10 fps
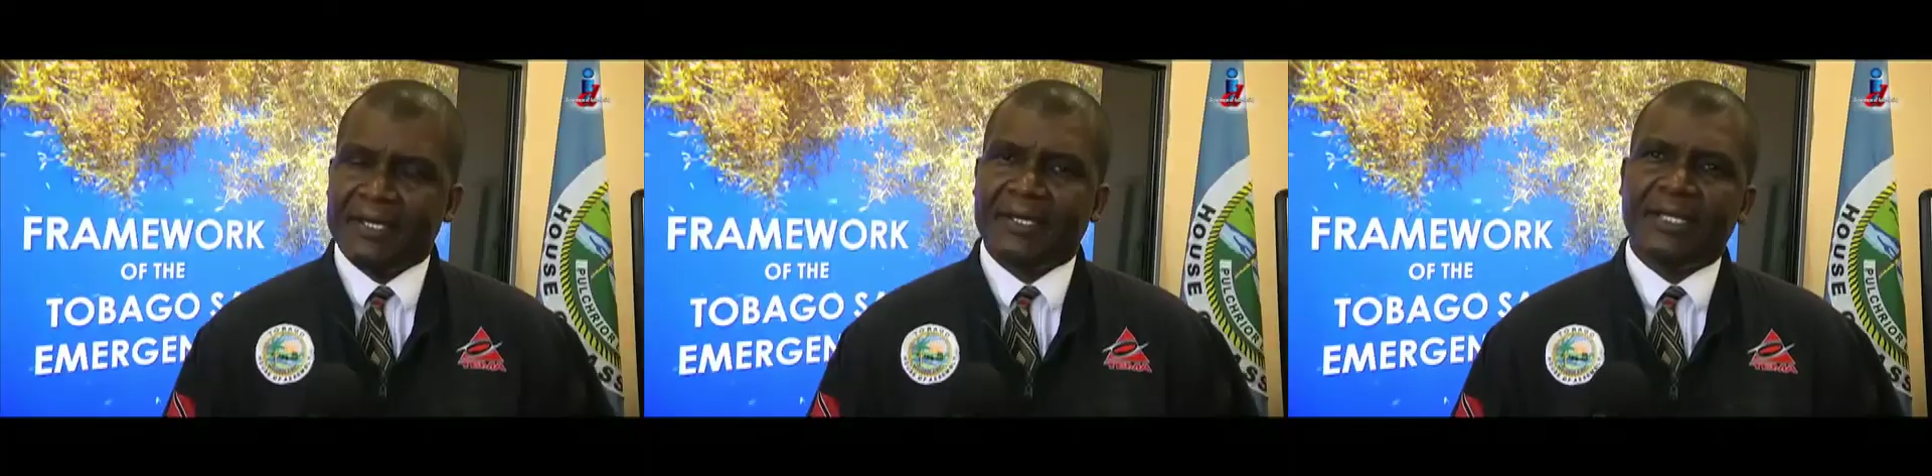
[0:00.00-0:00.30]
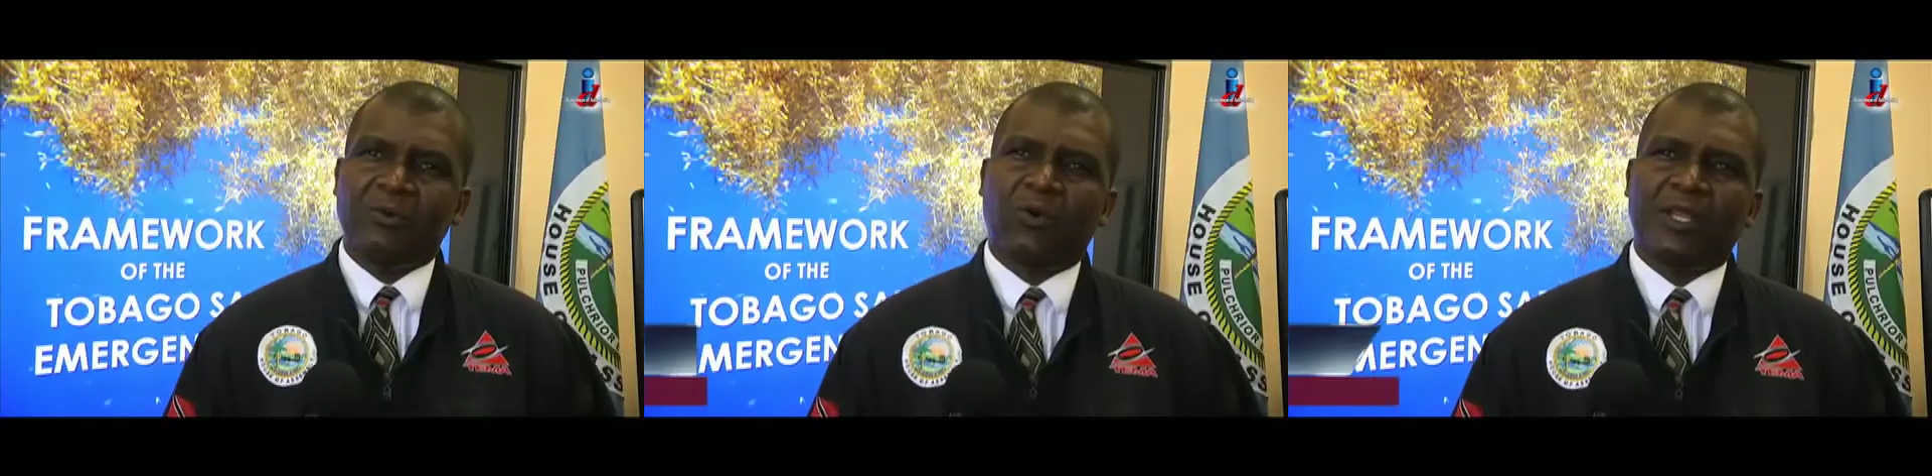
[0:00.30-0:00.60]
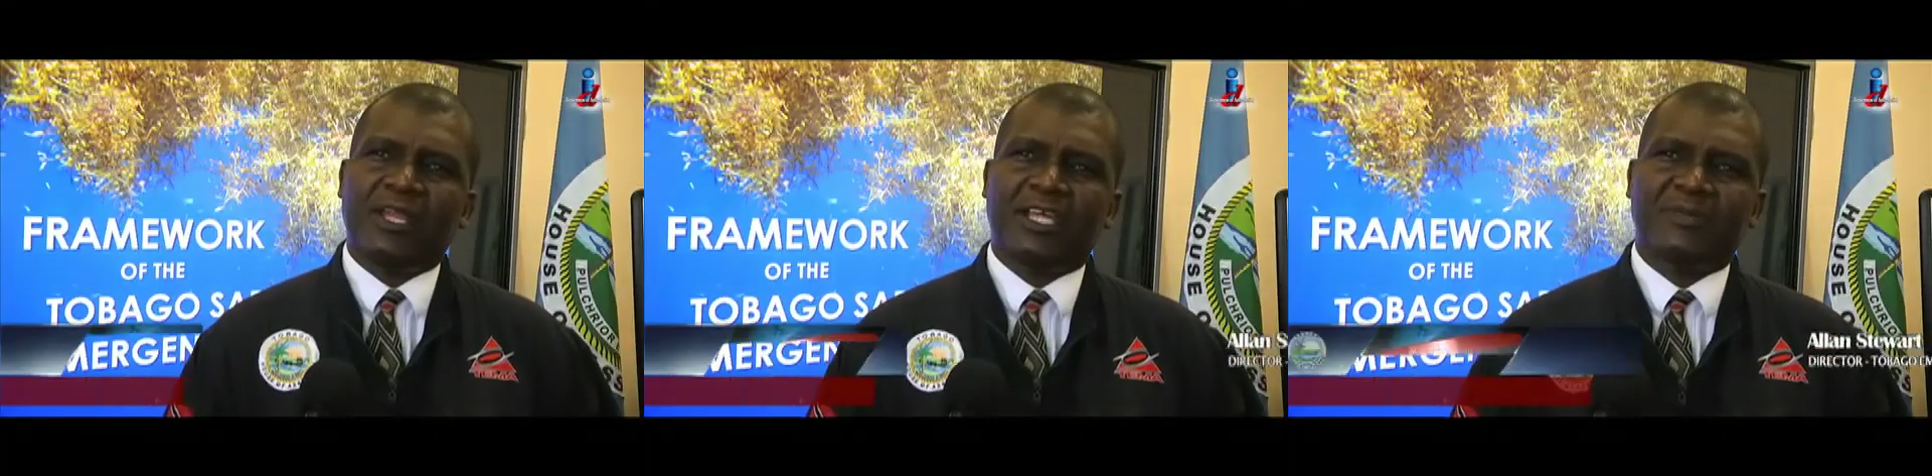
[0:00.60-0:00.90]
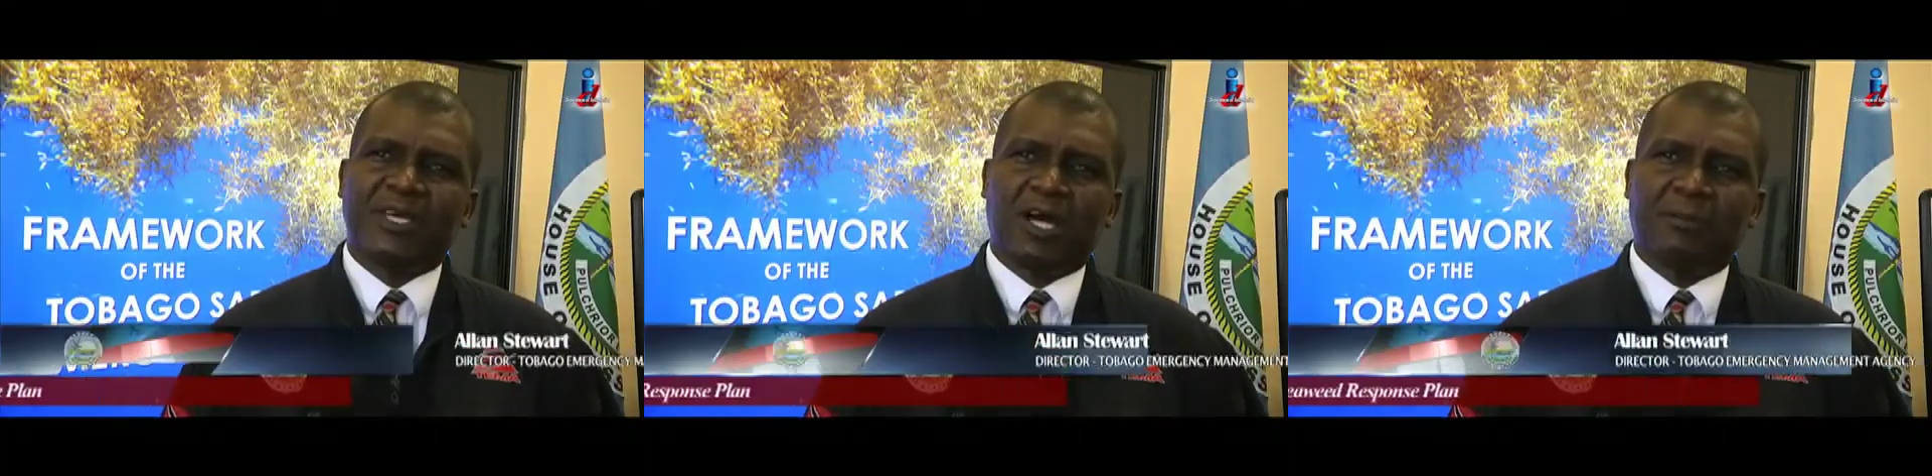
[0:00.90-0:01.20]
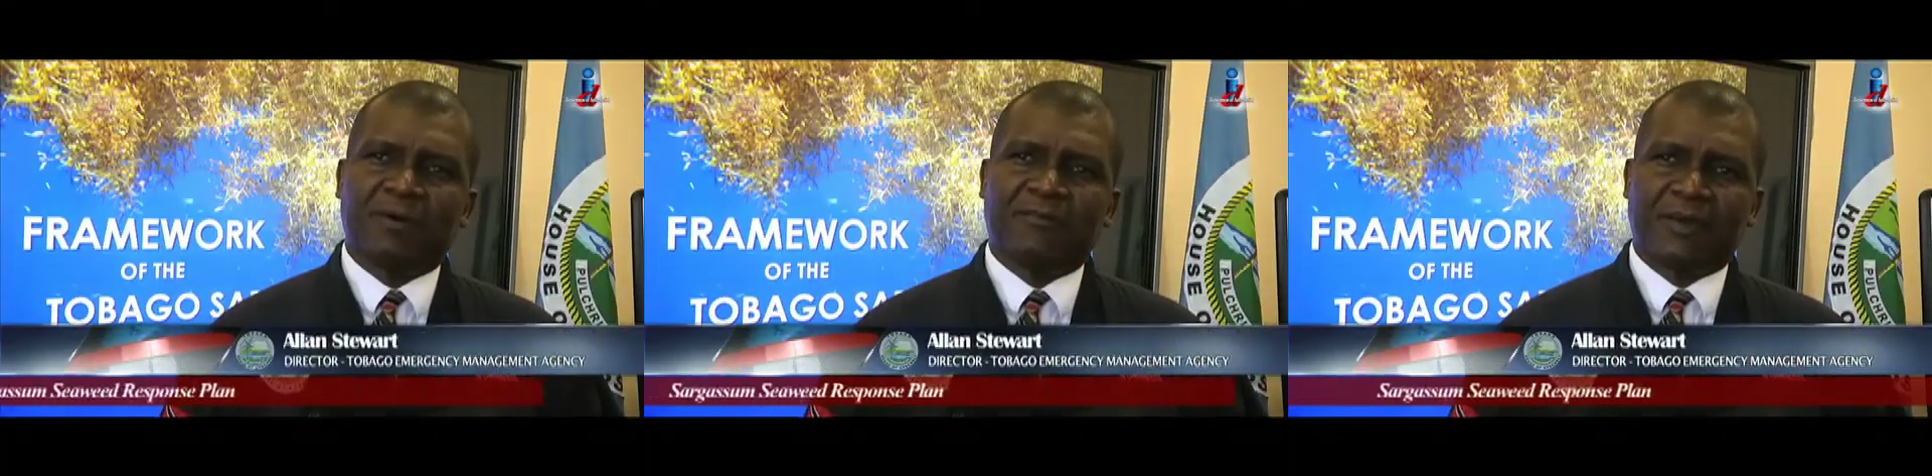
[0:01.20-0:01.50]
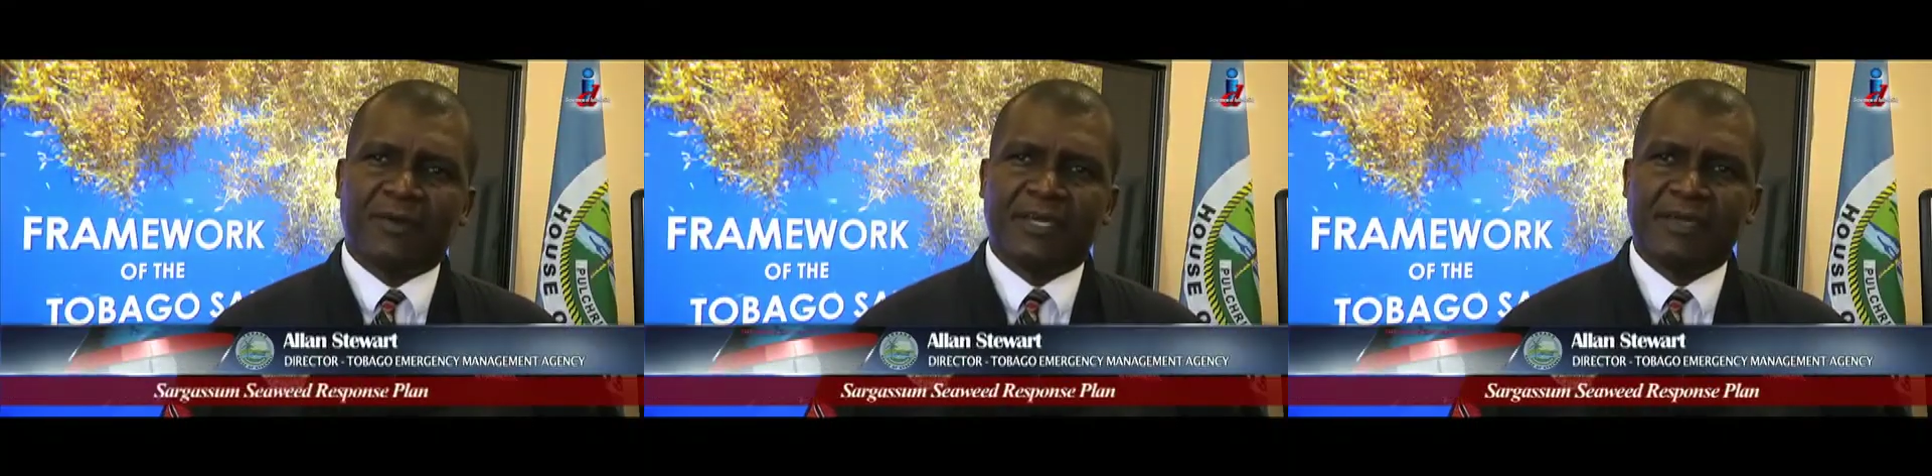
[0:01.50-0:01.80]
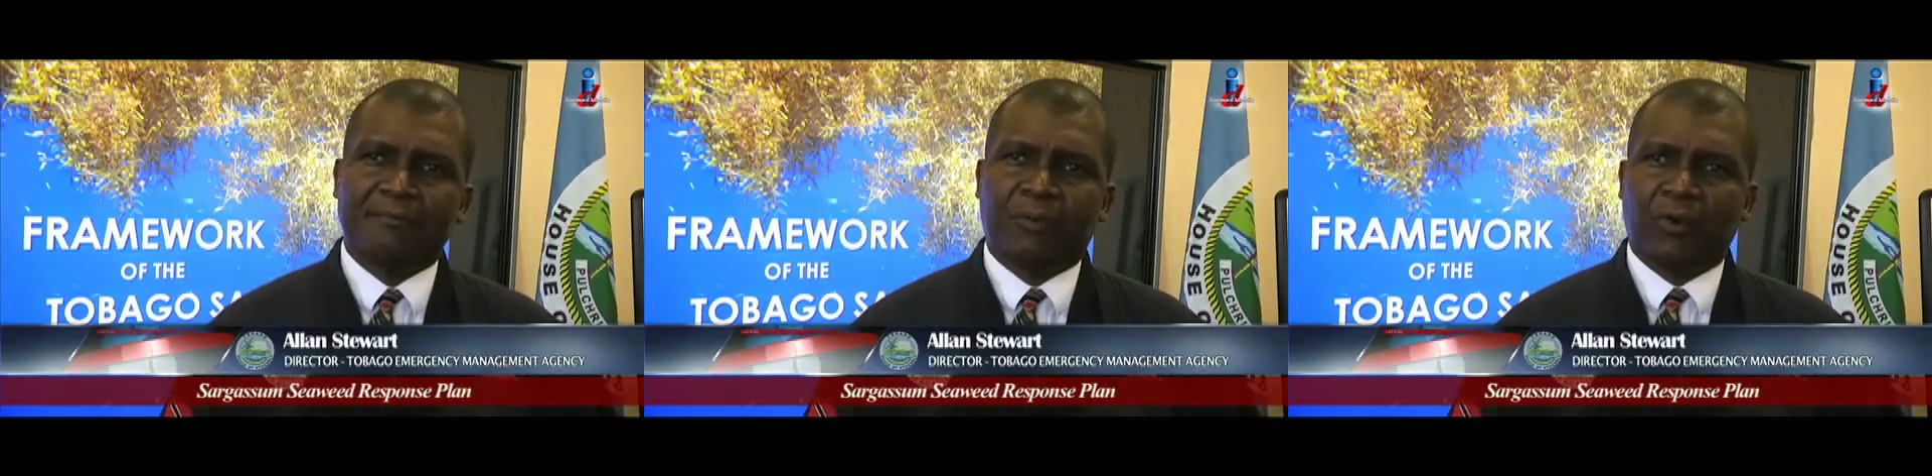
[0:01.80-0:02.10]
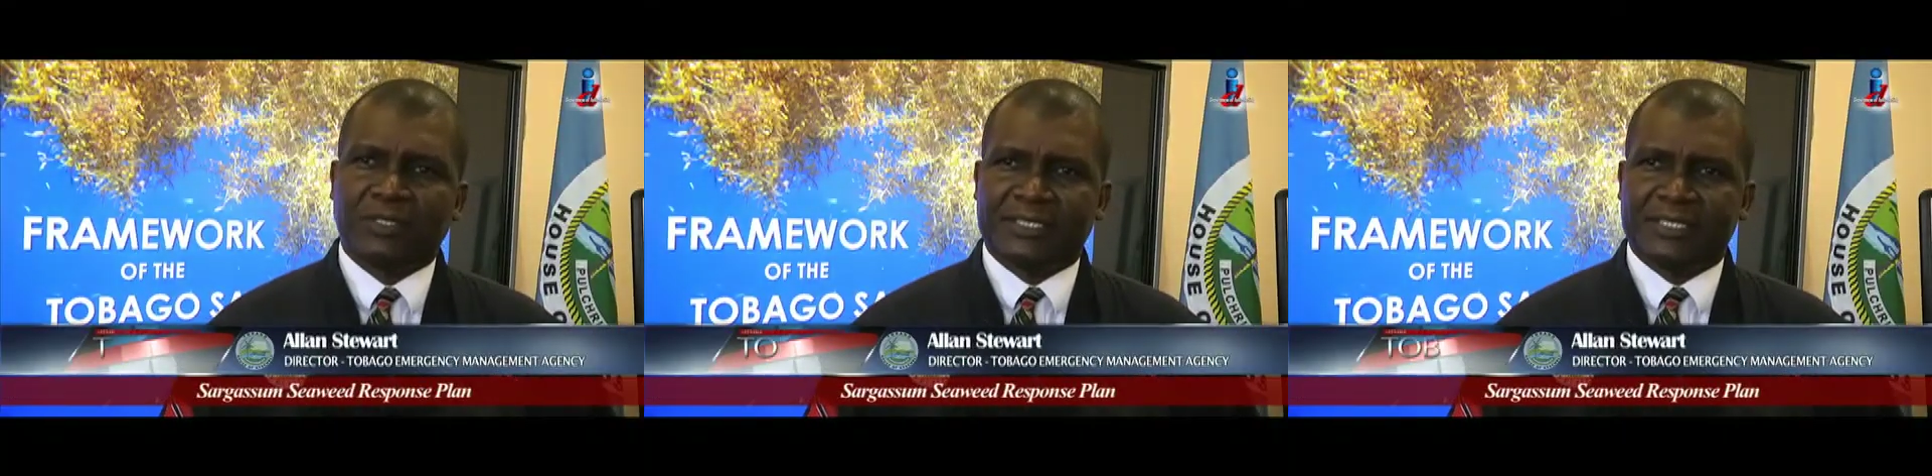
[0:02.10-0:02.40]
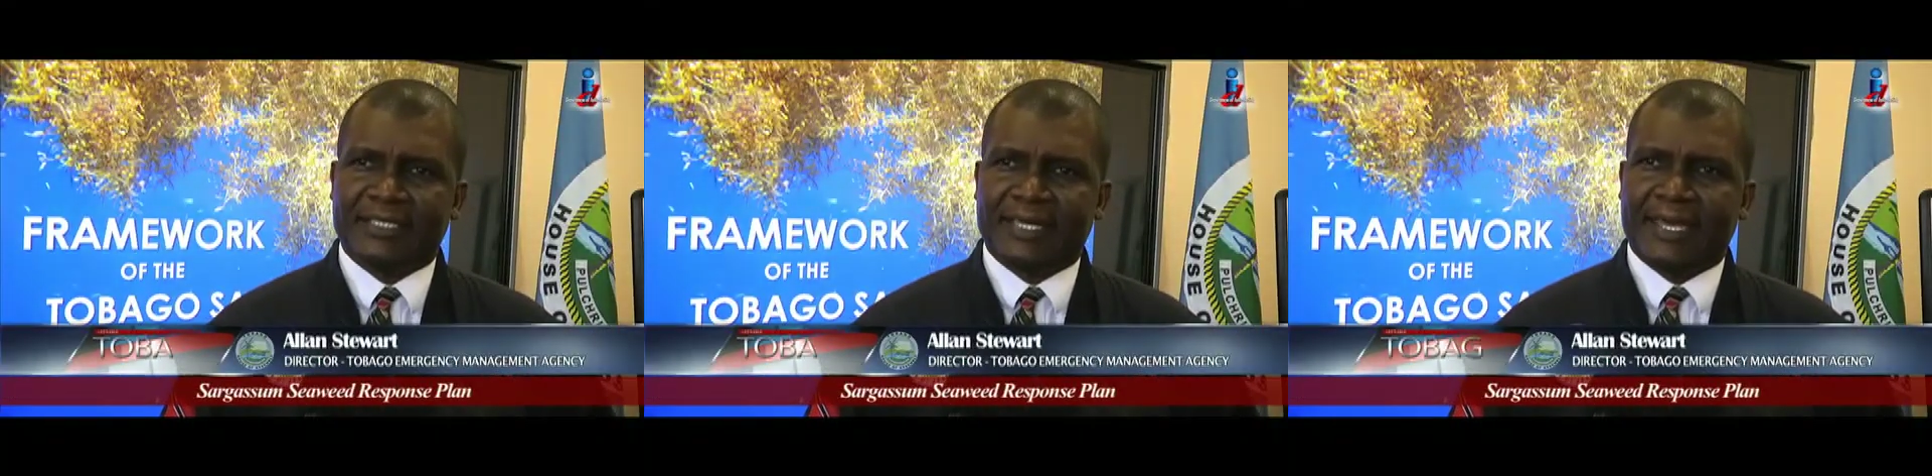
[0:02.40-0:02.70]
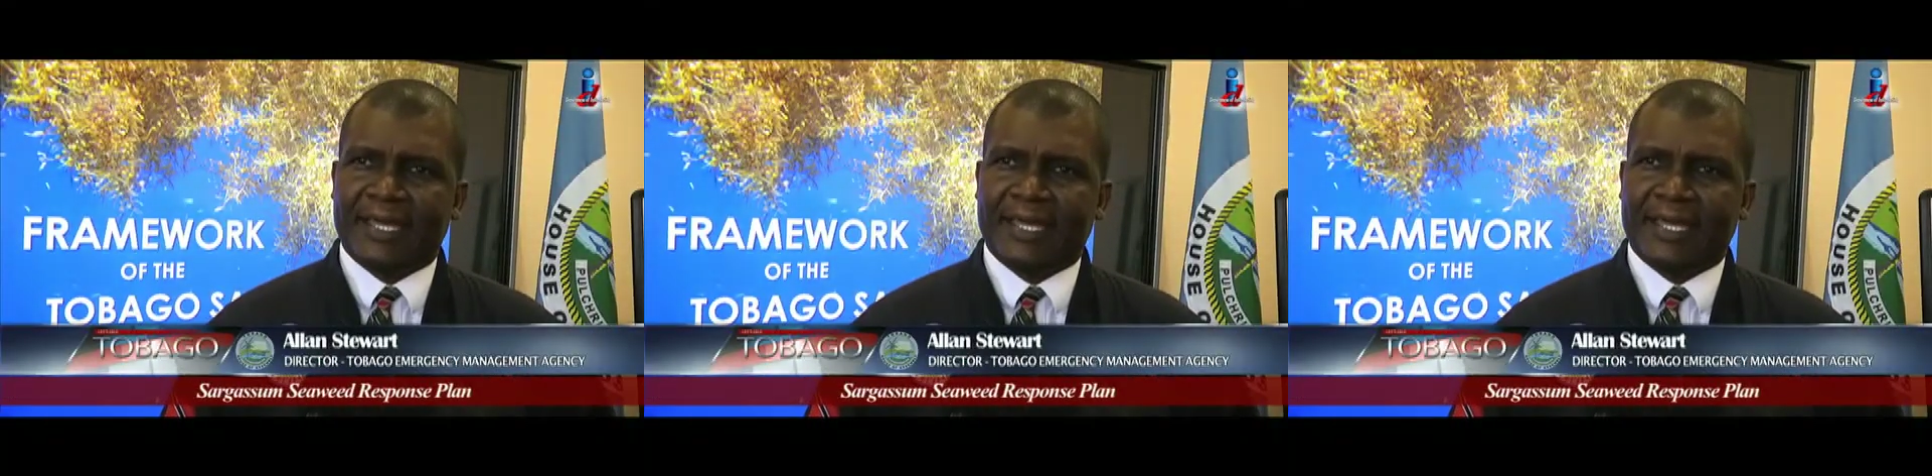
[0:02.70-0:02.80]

Early warning has become a very important